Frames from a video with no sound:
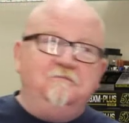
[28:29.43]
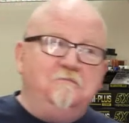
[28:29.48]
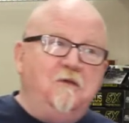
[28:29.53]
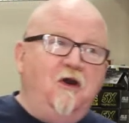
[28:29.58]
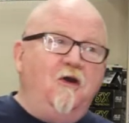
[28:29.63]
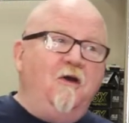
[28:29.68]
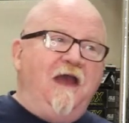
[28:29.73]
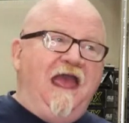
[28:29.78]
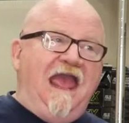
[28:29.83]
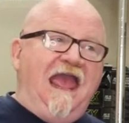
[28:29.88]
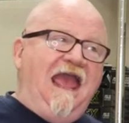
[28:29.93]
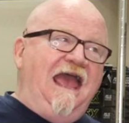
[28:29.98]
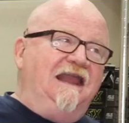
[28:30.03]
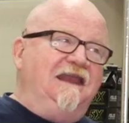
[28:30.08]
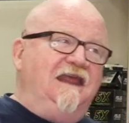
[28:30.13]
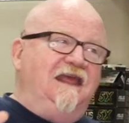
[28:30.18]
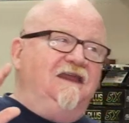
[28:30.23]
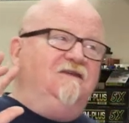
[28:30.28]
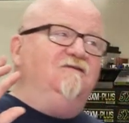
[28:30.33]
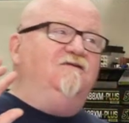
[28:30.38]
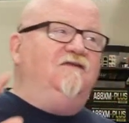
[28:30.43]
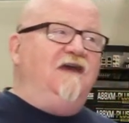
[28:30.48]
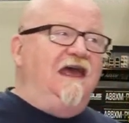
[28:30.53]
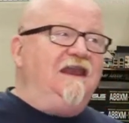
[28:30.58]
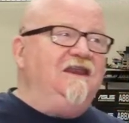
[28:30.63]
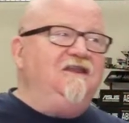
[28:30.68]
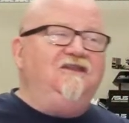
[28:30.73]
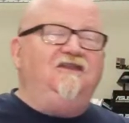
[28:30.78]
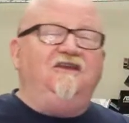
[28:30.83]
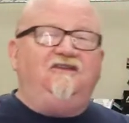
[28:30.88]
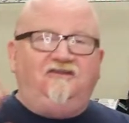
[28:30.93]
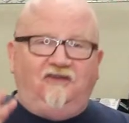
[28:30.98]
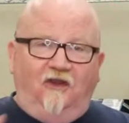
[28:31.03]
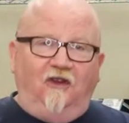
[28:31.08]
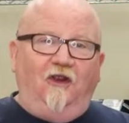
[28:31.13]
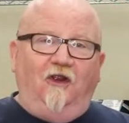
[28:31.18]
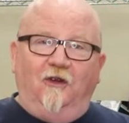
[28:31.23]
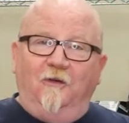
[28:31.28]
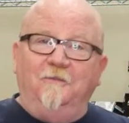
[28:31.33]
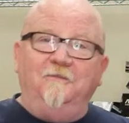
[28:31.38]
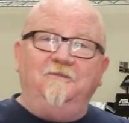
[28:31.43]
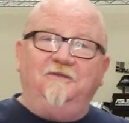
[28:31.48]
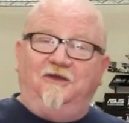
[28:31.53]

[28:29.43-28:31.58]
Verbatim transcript: Mohan invented the term,